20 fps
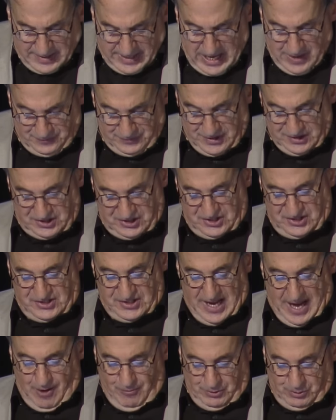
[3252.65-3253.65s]
If the
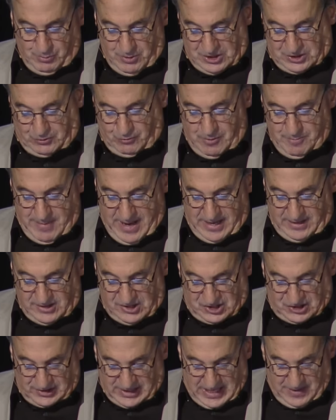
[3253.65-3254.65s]
South was to remain
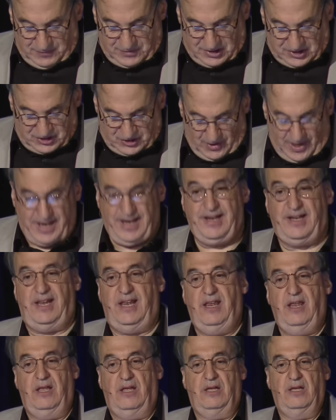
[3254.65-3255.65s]
a slave
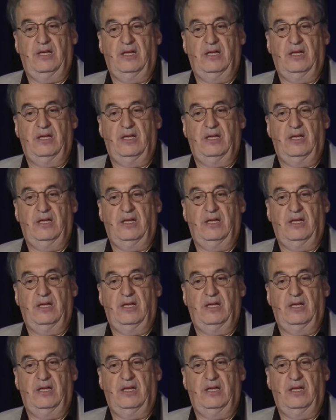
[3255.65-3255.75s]
society,